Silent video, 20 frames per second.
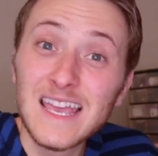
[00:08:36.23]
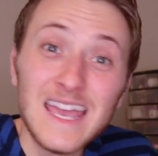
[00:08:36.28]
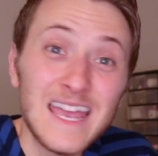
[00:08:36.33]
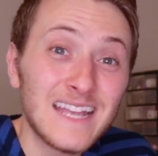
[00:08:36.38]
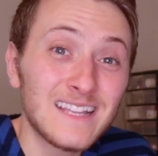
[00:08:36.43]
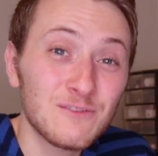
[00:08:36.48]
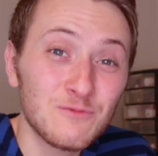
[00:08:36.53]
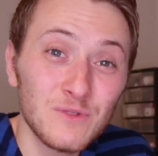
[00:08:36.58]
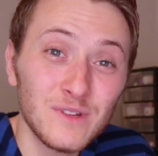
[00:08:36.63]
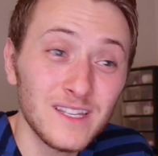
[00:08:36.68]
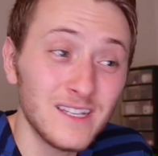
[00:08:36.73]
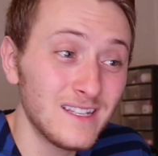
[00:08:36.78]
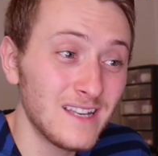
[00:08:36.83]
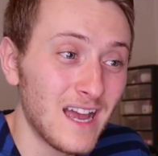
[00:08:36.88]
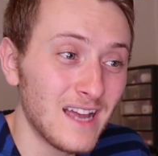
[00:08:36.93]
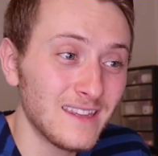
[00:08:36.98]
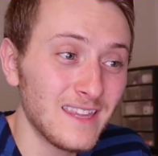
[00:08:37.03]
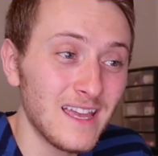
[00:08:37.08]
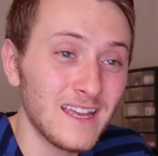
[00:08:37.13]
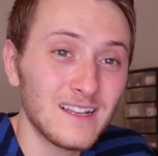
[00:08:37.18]
It's really
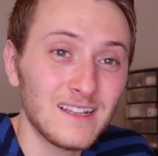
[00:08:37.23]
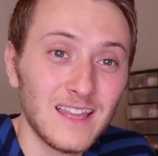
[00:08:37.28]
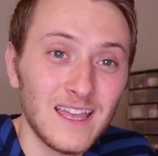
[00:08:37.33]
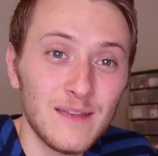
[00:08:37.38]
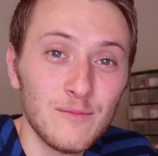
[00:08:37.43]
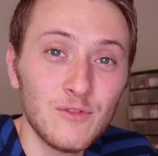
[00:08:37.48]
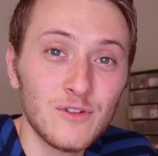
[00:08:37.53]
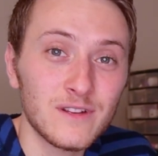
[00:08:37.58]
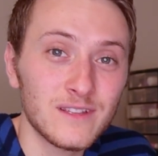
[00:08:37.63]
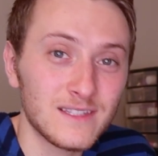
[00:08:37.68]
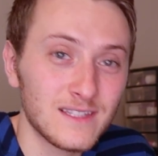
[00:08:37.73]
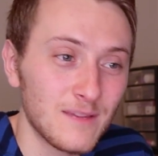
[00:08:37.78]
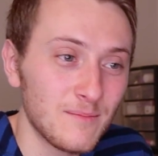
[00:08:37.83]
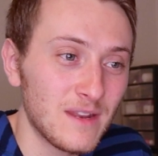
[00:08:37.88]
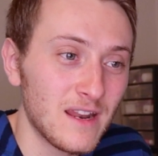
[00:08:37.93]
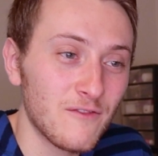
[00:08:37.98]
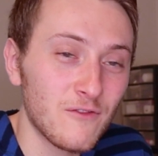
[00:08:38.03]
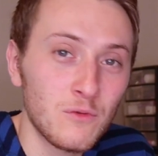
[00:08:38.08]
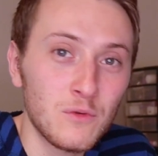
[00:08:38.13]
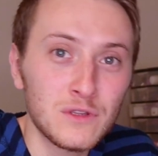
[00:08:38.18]
not that glamorous. I
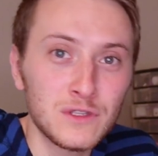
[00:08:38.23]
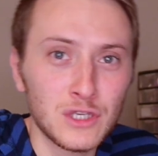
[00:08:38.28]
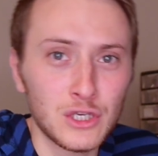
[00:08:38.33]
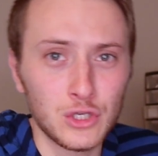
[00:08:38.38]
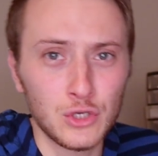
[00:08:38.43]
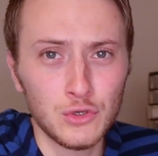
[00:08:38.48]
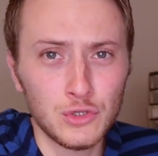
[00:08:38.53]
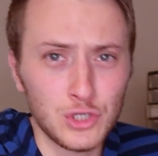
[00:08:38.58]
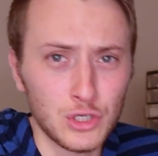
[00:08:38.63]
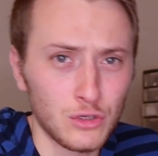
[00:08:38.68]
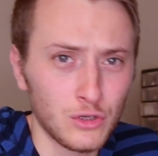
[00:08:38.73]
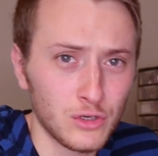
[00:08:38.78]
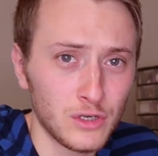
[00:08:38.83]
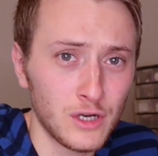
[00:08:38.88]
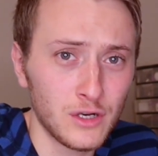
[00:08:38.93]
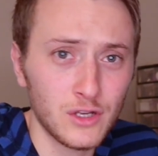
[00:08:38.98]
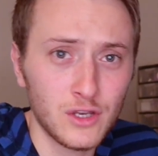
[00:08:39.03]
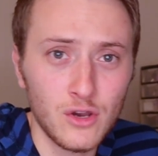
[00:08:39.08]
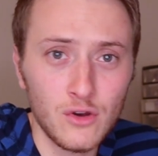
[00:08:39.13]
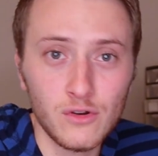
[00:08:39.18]
mean, everyone's like, you should learn
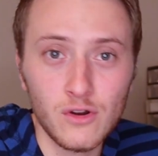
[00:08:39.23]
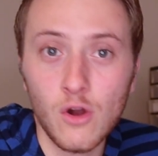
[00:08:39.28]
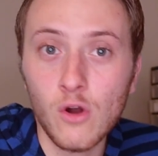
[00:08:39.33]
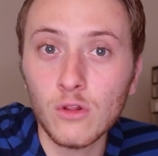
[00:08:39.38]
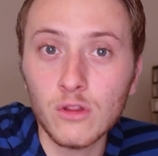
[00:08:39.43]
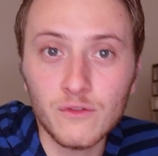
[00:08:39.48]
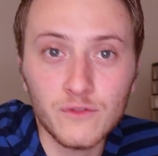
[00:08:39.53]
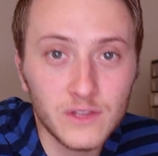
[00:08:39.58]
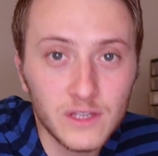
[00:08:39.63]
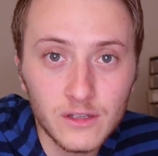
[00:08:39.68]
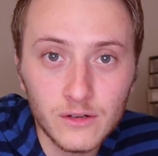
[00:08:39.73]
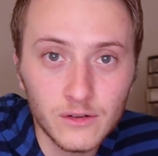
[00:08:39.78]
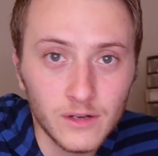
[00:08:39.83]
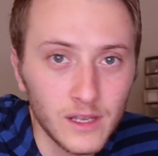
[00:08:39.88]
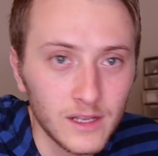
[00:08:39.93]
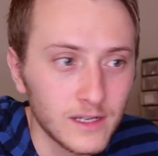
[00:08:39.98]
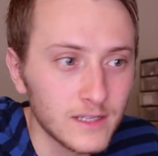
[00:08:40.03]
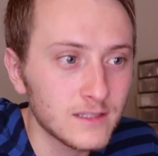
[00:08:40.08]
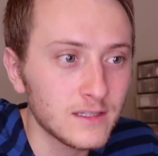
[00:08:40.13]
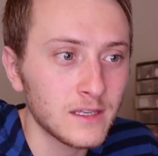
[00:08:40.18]
how to code all over the
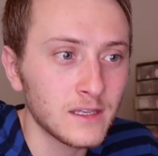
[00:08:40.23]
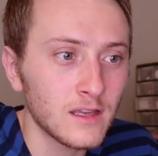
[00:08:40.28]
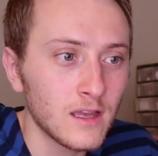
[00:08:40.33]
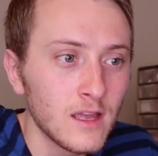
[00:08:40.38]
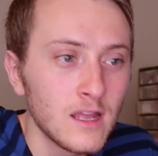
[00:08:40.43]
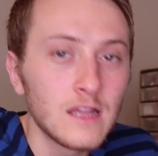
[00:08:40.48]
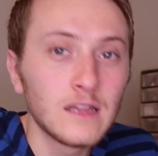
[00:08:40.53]
internet. It's like